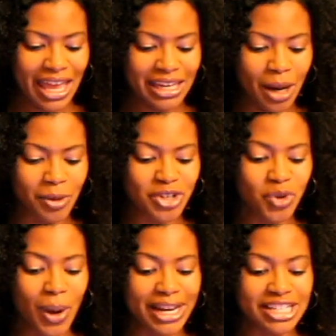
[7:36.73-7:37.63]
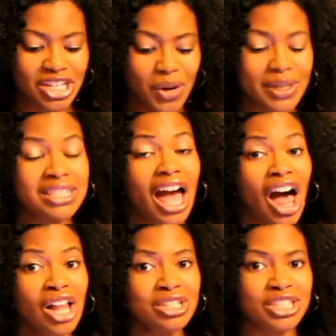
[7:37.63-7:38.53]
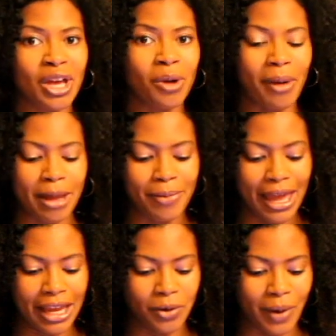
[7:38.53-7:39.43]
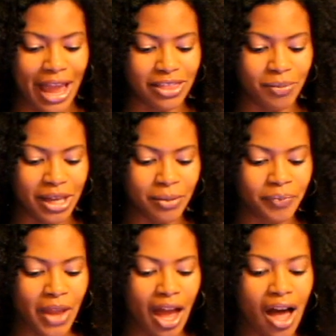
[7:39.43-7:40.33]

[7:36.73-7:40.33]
Number 22 is also by Peggy Rathman,